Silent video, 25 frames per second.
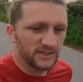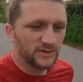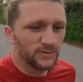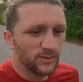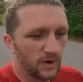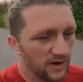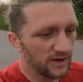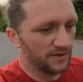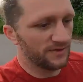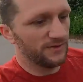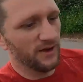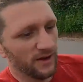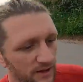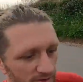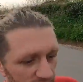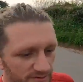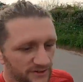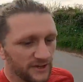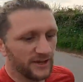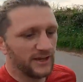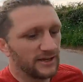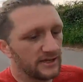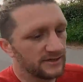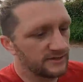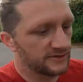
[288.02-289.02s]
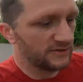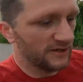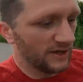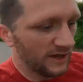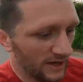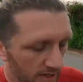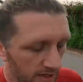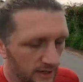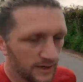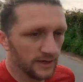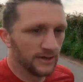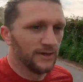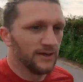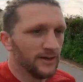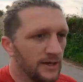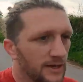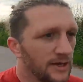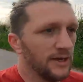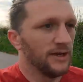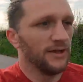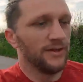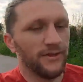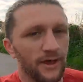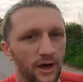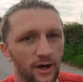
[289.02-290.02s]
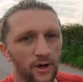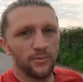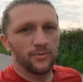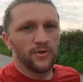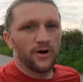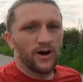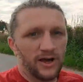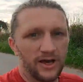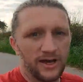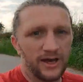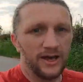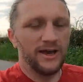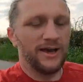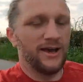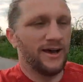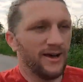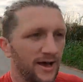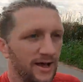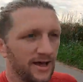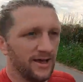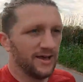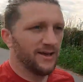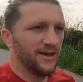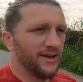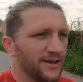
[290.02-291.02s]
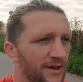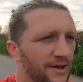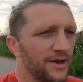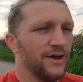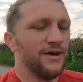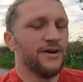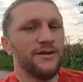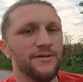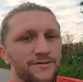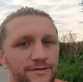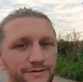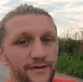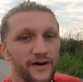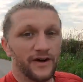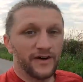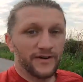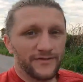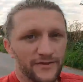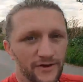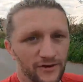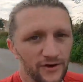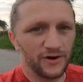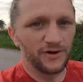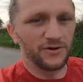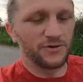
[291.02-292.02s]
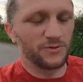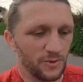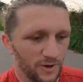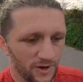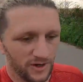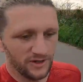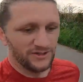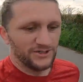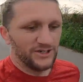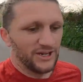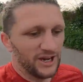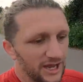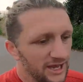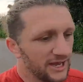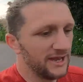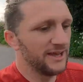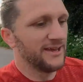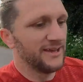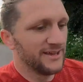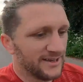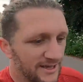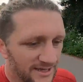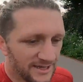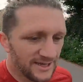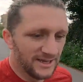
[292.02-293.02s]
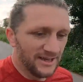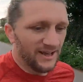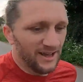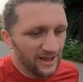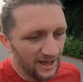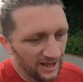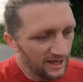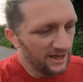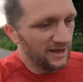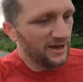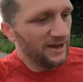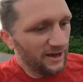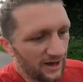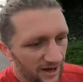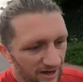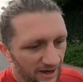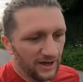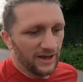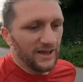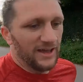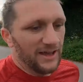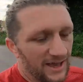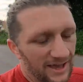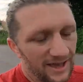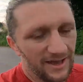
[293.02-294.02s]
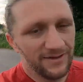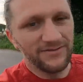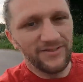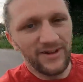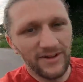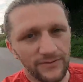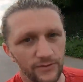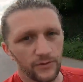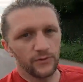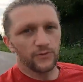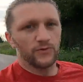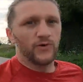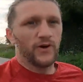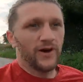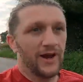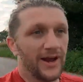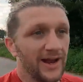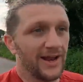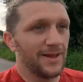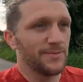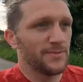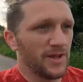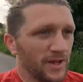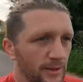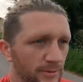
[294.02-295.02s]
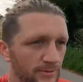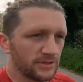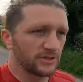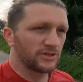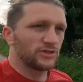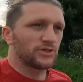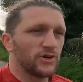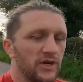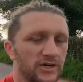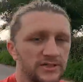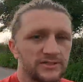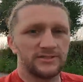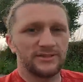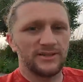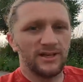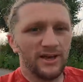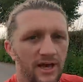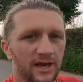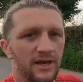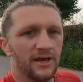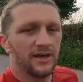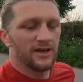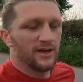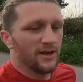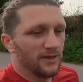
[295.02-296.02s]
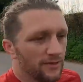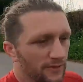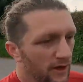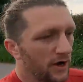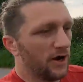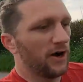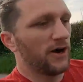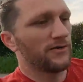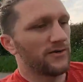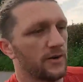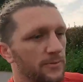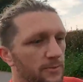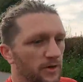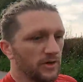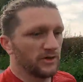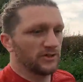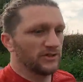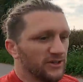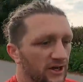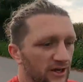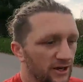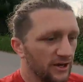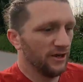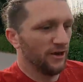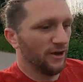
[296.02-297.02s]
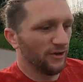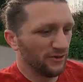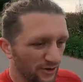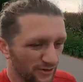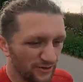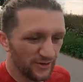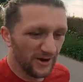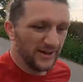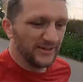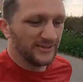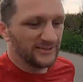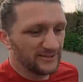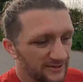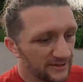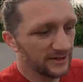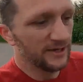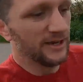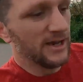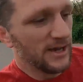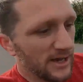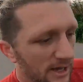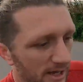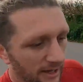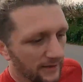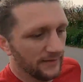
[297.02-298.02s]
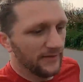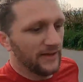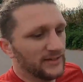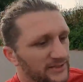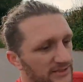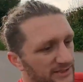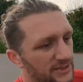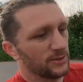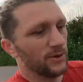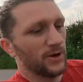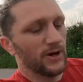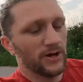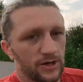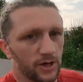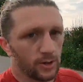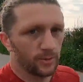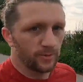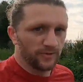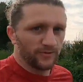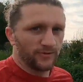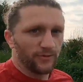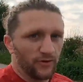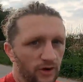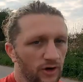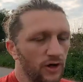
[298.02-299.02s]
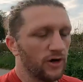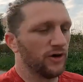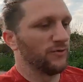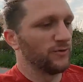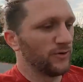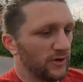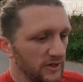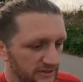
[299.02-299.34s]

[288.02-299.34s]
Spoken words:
is worth noting is that on my 5-year-old watch, I have never really been able to trust the heart rate monitor on the wrist, and that's quite common for a lot of